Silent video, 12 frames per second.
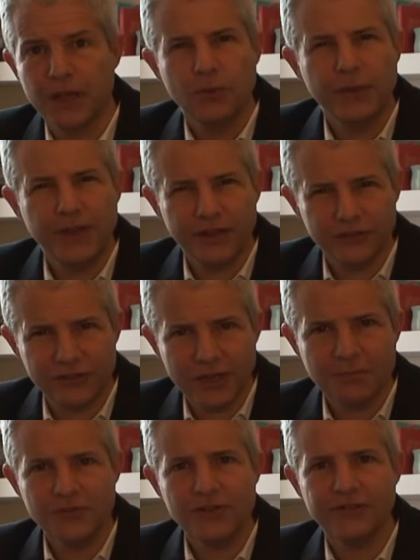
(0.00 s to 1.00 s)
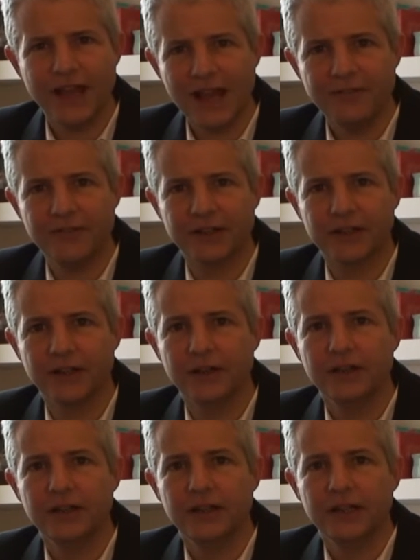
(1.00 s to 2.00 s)
With the exception of Africa,
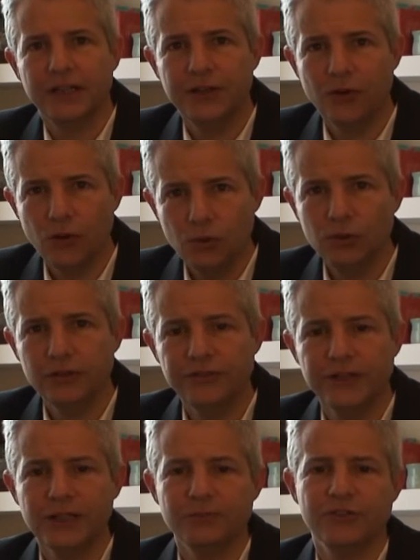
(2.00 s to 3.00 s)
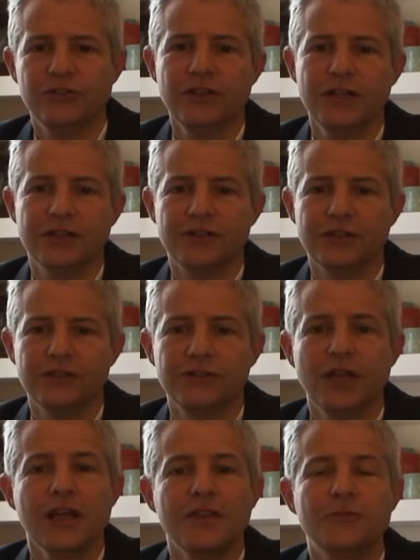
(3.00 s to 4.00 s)
in all developed
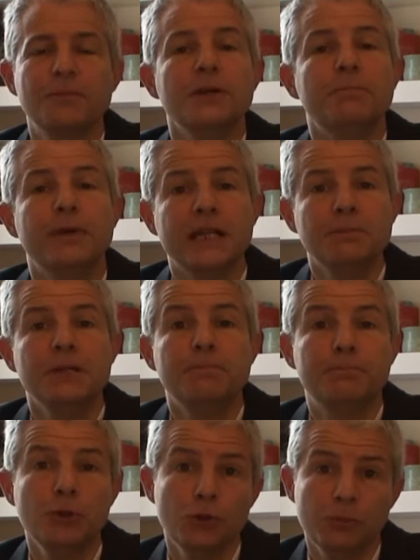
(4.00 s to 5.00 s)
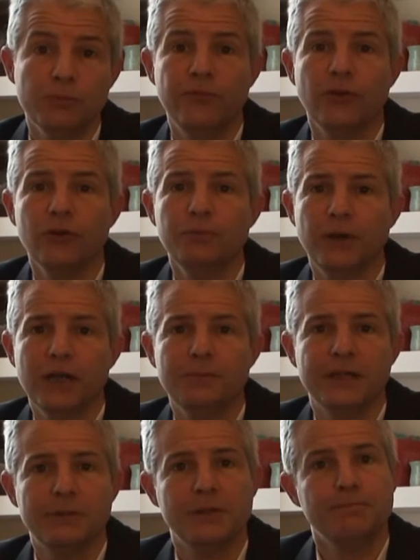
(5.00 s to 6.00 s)
societies there's been a baby boom followed by a
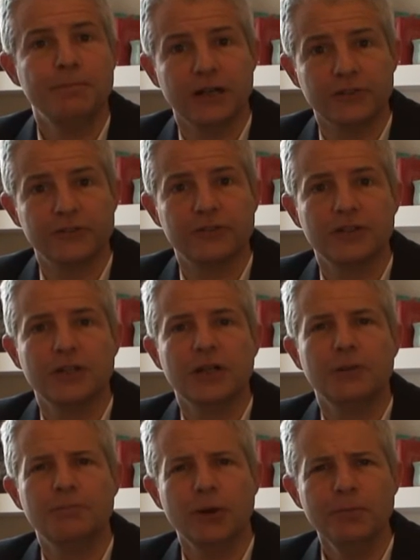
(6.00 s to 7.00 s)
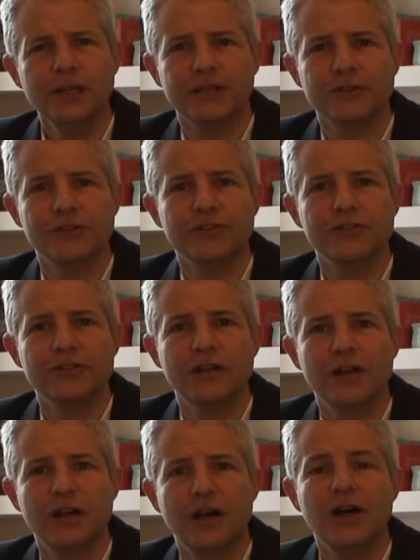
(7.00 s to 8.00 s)
baby bust, and populations
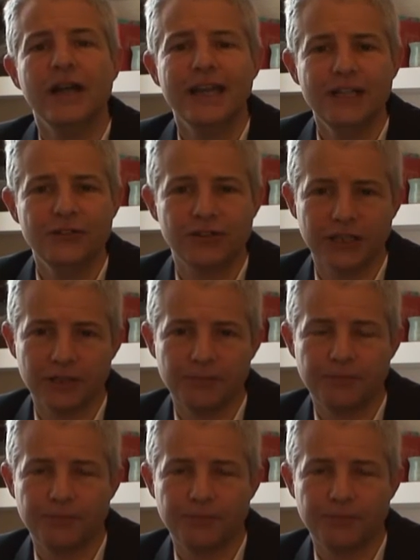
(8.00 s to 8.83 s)
are ageing.